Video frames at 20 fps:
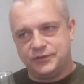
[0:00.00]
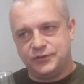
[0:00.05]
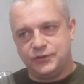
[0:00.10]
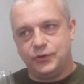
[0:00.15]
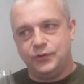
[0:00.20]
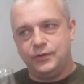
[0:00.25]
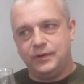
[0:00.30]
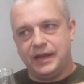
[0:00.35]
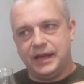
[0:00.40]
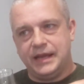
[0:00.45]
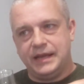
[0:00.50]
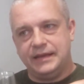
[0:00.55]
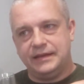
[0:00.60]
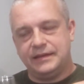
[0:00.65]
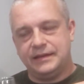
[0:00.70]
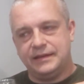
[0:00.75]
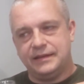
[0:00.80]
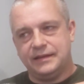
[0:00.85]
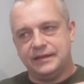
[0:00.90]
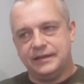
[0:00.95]
too
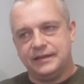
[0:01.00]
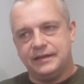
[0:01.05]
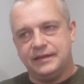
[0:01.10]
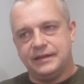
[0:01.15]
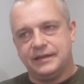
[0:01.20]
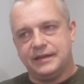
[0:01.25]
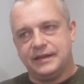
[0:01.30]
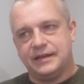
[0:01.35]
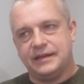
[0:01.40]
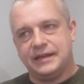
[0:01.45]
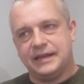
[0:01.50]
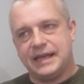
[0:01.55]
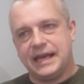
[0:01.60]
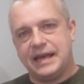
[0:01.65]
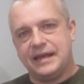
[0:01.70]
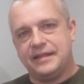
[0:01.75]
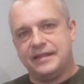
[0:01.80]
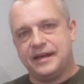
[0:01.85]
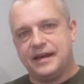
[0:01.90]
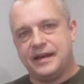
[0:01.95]
light, and to
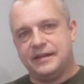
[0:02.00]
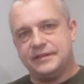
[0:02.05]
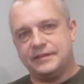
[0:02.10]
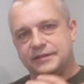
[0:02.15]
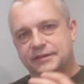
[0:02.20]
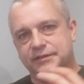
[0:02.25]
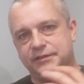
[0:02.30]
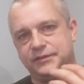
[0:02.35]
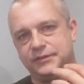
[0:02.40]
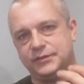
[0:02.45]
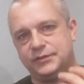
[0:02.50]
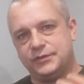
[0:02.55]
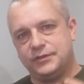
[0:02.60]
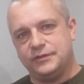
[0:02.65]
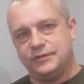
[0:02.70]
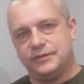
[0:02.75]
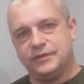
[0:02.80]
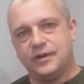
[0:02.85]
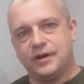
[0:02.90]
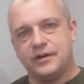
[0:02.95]
get that sort
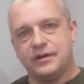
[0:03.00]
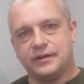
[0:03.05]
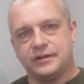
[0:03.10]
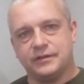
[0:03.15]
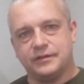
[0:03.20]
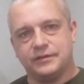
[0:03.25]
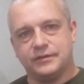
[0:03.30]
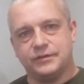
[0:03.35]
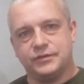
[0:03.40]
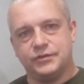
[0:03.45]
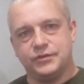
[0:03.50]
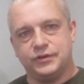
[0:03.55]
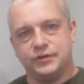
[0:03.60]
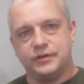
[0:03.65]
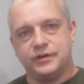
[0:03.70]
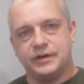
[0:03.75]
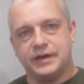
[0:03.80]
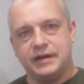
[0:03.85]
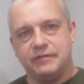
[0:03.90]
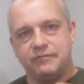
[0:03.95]
of dark
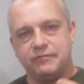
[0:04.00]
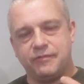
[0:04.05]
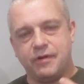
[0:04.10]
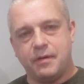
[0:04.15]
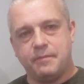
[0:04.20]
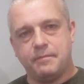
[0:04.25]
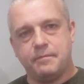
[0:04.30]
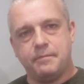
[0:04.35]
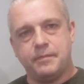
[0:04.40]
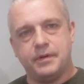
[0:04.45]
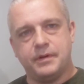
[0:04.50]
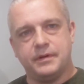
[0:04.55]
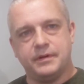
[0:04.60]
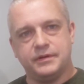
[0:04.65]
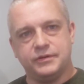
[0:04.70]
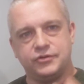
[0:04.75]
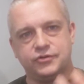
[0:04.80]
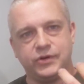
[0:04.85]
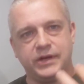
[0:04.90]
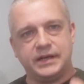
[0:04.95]
sugary rum
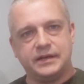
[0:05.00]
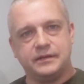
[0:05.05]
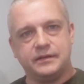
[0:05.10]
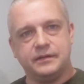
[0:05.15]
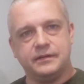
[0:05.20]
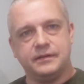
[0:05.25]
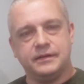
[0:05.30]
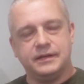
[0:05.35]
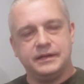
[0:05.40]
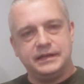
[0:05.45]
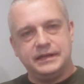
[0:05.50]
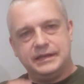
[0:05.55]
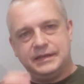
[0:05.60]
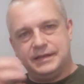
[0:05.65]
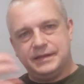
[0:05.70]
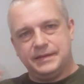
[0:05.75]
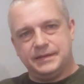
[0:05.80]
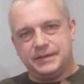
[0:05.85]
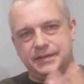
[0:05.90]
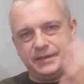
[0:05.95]
treacle
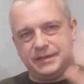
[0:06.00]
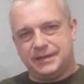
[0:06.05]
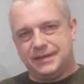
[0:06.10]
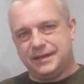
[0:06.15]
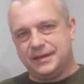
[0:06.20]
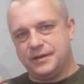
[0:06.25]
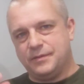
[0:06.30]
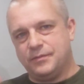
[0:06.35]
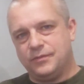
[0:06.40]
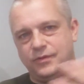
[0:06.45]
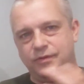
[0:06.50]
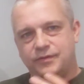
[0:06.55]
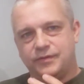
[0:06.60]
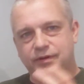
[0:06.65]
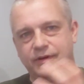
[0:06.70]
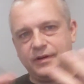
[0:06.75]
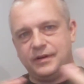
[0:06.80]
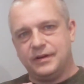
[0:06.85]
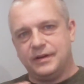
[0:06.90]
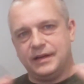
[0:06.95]
to come
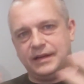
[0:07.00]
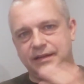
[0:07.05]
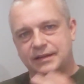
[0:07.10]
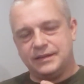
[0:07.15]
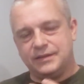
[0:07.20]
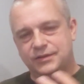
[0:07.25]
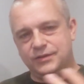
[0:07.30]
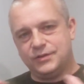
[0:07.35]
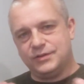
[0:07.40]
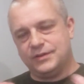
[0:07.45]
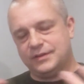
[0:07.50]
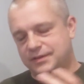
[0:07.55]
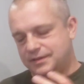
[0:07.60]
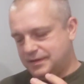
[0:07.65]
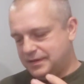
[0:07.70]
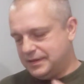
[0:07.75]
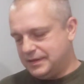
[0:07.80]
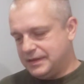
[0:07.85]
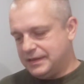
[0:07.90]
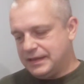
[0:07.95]
over, it
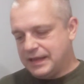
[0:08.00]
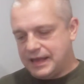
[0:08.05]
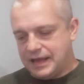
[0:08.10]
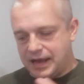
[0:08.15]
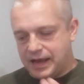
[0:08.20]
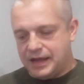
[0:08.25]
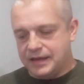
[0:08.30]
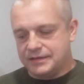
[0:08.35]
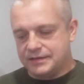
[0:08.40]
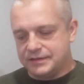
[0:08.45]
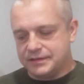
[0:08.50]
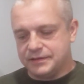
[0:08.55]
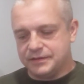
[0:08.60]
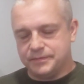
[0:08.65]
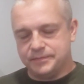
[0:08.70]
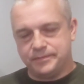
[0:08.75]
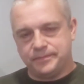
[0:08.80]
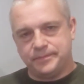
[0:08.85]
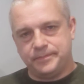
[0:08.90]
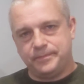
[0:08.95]
hasn't.
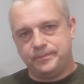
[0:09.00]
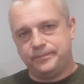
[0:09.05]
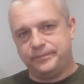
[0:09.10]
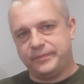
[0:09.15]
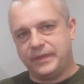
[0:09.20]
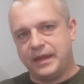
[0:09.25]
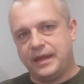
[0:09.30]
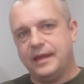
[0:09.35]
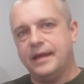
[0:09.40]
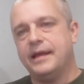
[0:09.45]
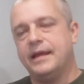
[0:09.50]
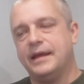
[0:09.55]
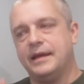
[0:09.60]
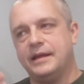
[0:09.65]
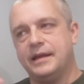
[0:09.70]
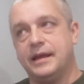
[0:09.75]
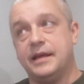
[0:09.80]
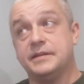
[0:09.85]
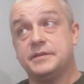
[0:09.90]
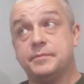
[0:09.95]

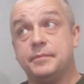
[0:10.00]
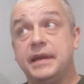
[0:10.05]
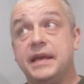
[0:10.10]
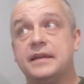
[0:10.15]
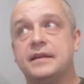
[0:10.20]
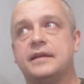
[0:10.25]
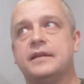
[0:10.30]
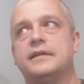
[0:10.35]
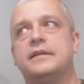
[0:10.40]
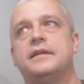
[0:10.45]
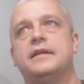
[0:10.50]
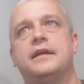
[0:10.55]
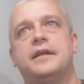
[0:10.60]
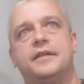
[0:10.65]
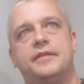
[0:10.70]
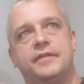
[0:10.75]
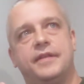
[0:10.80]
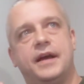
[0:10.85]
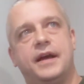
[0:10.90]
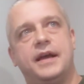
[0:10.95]
It's made it
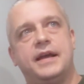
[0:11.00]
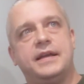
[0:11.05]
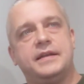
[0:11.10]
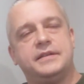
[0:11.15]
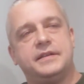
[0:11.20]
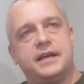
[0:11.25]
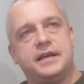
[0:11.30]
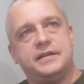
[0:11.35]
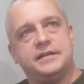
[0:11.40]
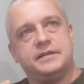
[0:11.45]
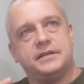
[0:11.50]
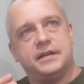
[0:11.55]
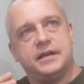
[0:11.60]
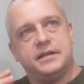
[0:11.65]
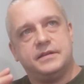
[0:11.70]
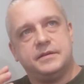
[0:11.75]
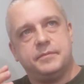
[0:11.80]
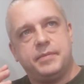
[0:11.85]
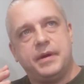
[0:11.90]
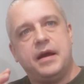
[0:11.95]
that
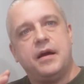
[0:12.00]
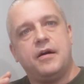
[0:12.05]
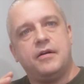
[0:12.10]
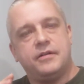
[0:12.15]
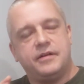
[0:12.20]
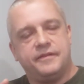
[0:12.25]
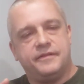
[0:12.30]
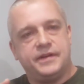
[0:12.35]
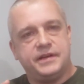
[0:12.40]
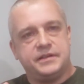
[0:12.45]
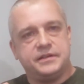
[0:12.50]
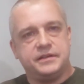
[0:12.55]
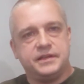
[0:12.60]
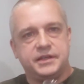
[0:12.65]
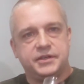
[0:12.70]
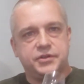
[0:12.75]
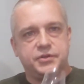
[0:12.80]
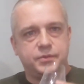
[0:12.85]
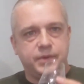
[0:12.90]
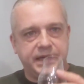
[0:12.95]
it's a bit artificially
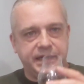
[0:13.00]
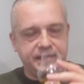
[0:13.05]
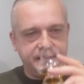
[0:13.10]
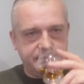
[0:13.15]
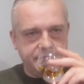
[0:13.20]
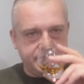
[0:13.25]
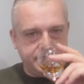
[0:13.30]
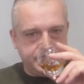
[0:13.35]
sweet.